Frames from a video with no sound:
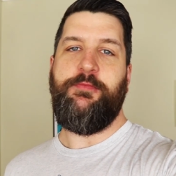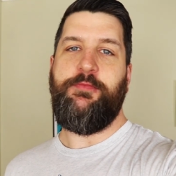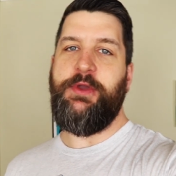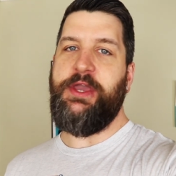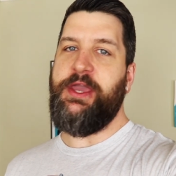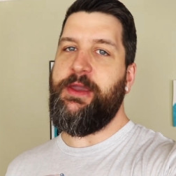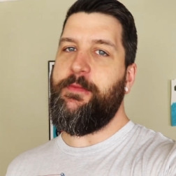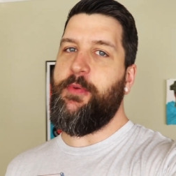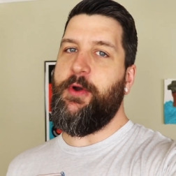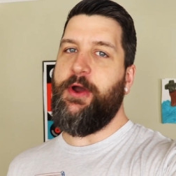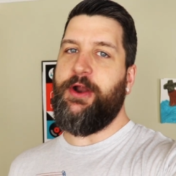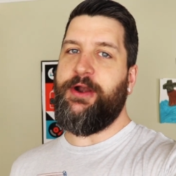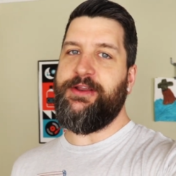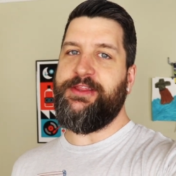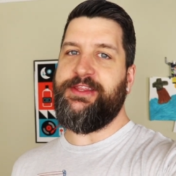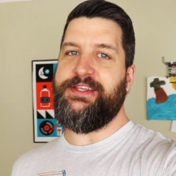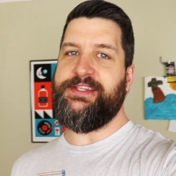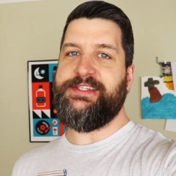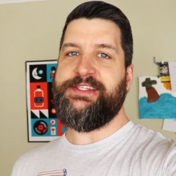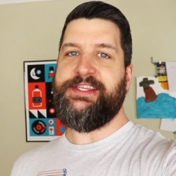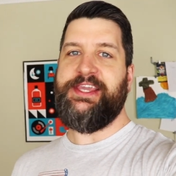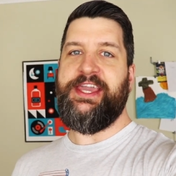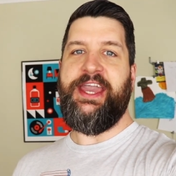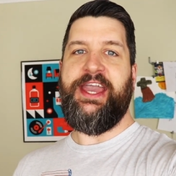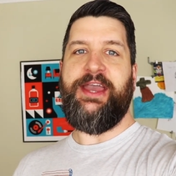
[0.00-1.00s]
being part of the
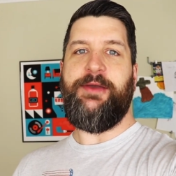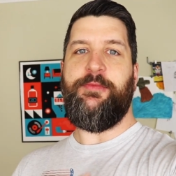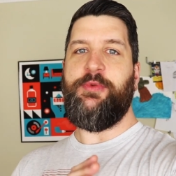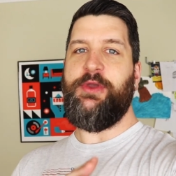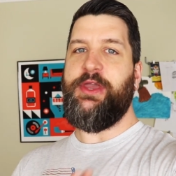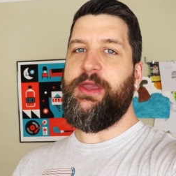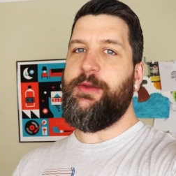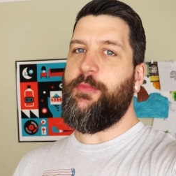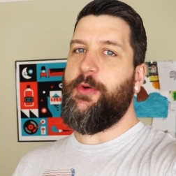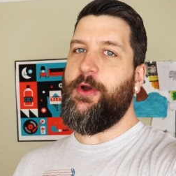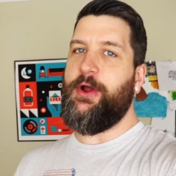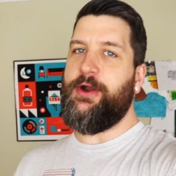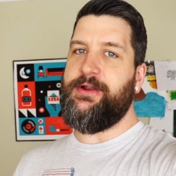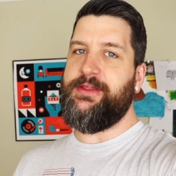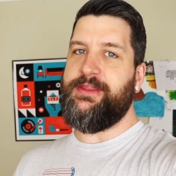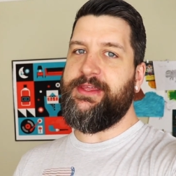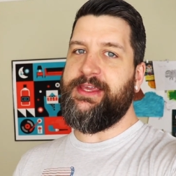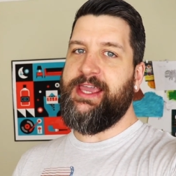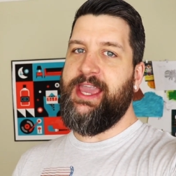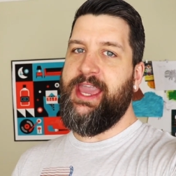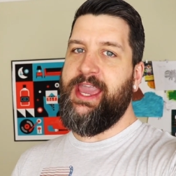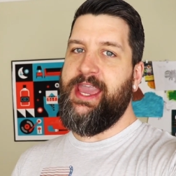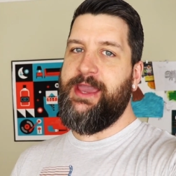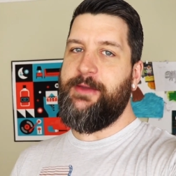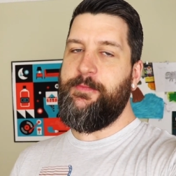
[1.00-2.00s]
skit, being part of the
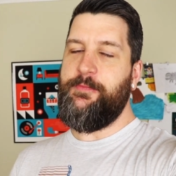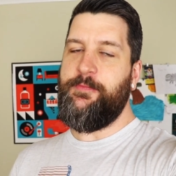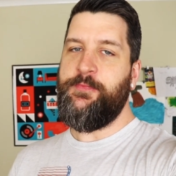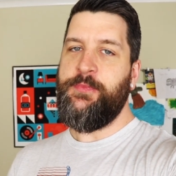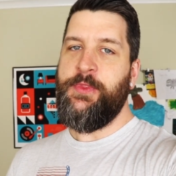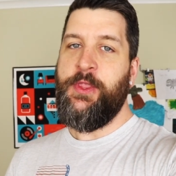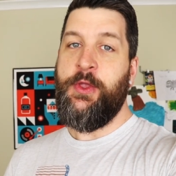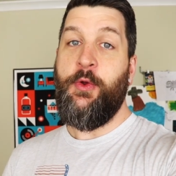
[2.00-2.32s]
game.